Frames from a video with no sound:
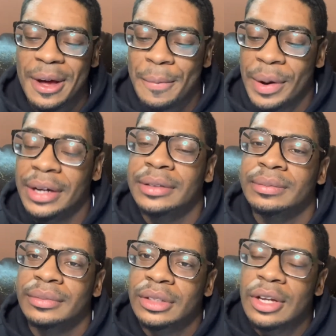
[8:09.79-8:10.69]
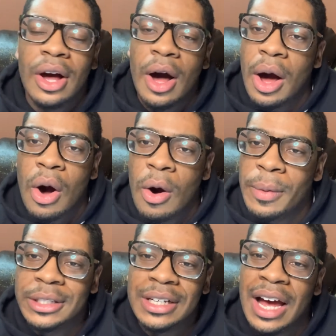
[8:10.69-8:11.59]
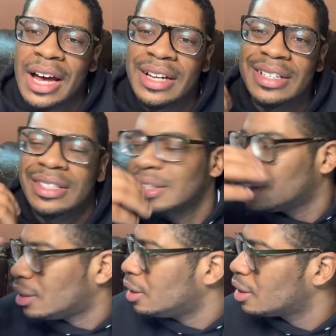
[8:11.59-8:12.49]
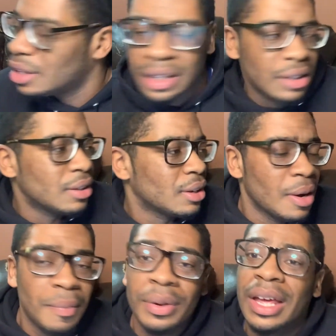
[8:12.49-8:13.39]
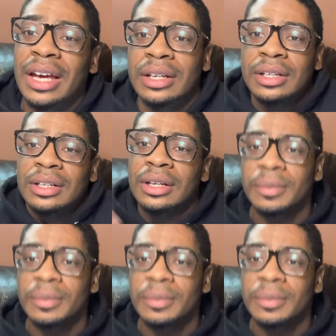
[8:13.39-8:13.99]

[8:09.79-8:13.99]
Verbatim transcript: But a whole bunch of guys looking, complaining,